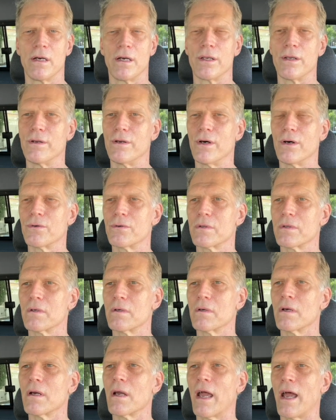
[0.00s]
You don't
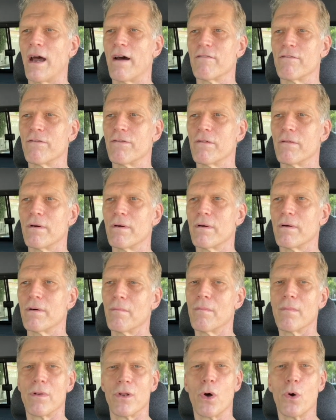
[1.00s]
have
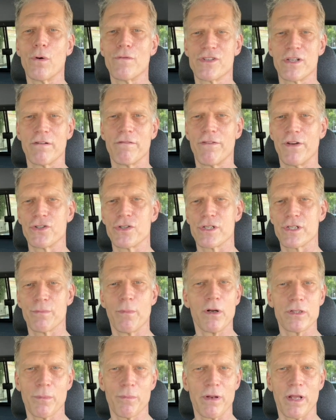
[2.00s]
loaves and fishes
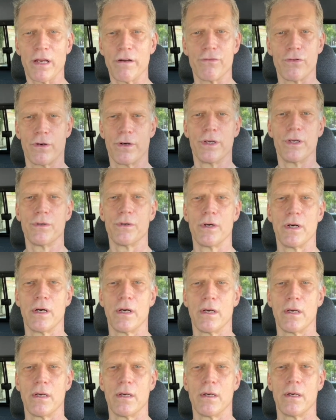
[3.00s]
multiplied for you,
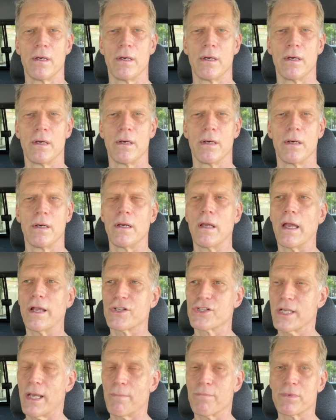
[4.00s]

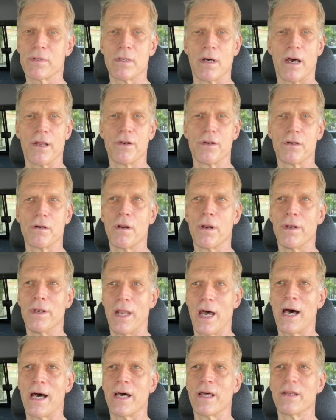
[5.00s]
except under
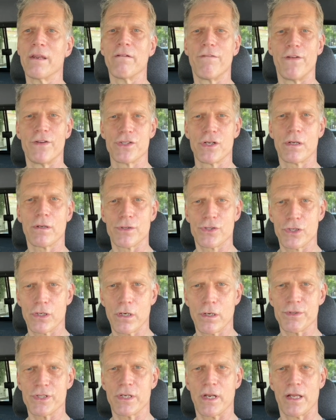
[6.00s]
non-physical
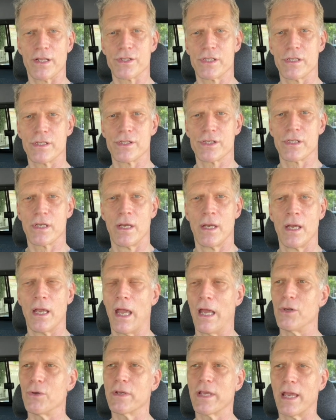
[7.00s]
circumstances.
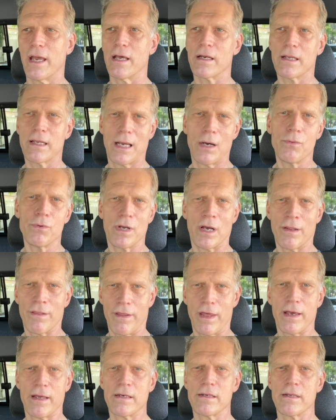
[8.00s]
And you can't count on
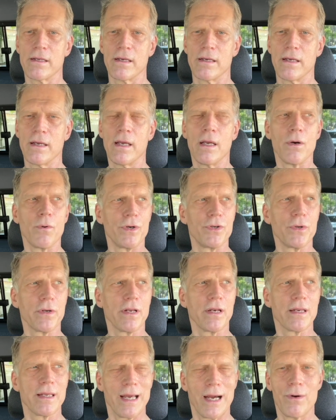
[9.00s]
that. What you
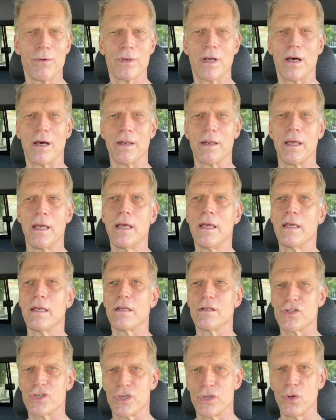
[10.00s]
can count on
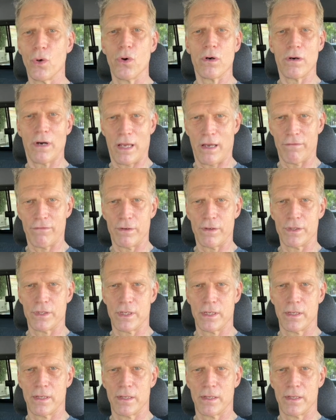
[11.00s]
is your effort.